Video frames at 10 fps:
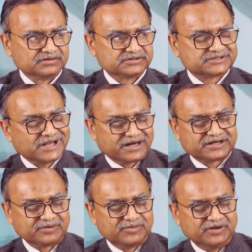
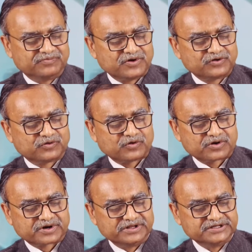selectively for your
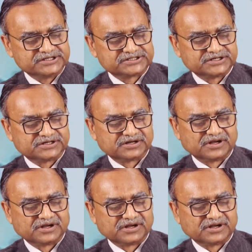organization.